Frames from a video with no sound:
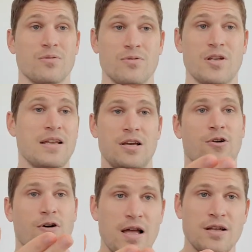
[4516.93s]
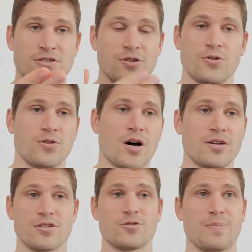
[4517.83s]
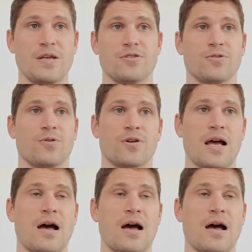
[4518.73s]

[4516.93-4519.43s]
Denny Crane's a good guy to speak to on